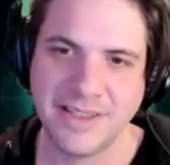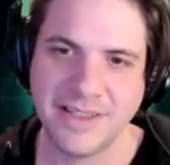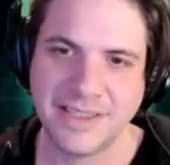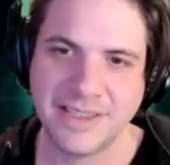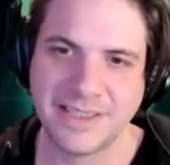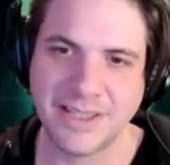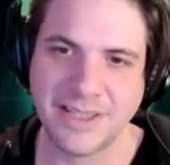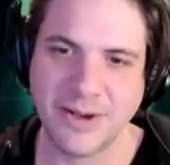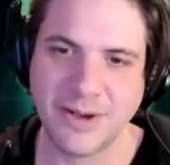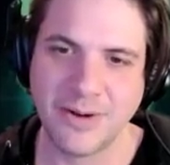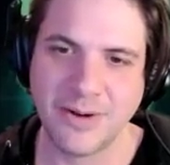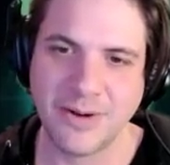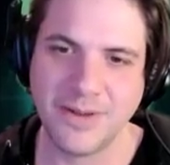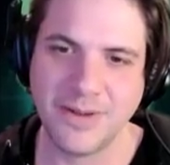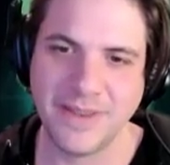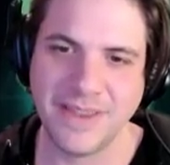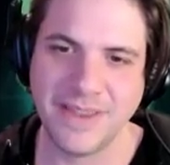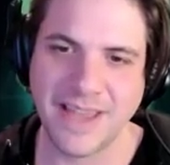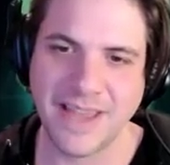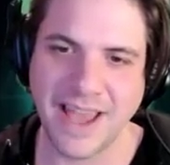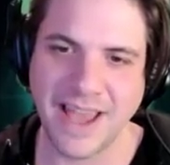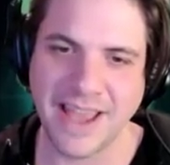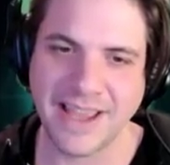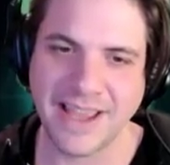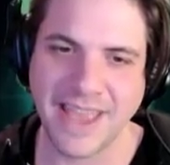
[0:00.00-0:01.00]
So
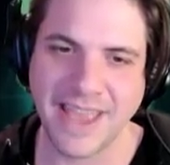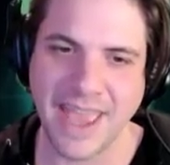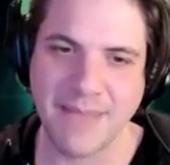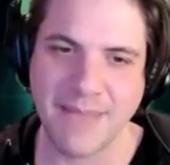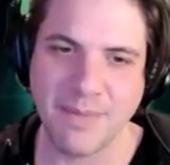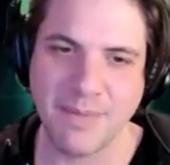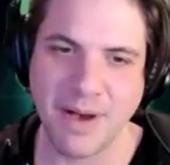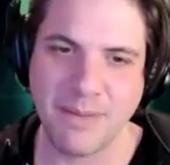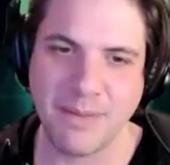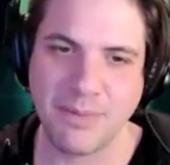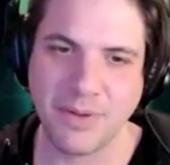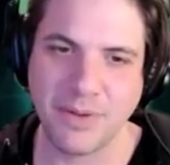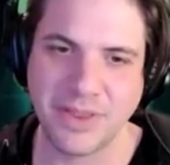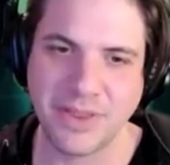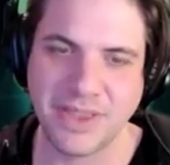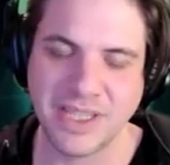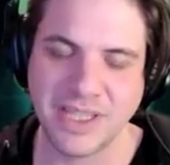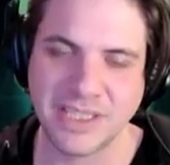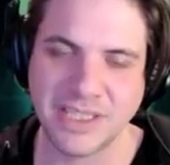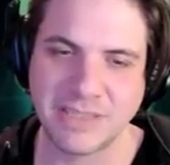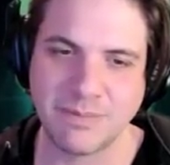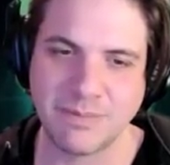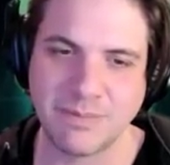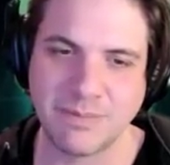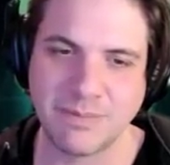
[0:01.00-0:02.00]
I came up with
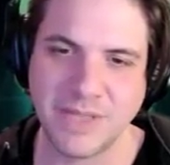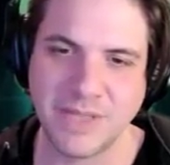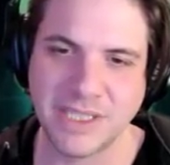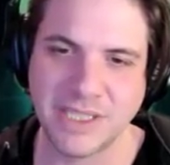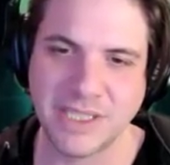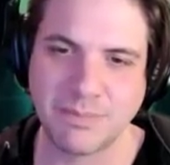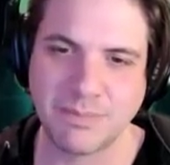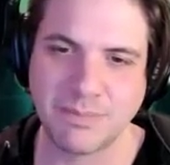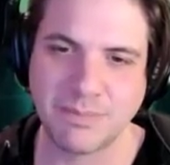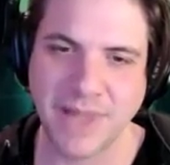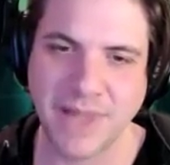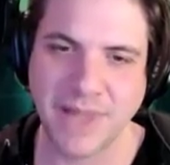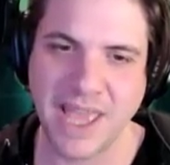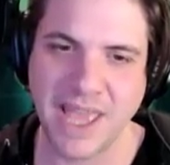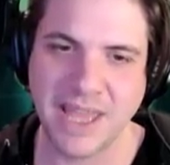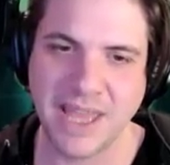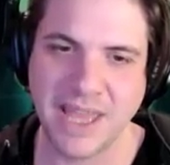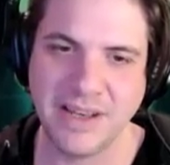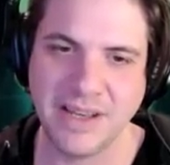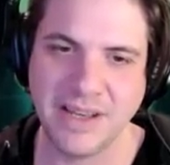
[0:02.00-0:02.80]
this plan.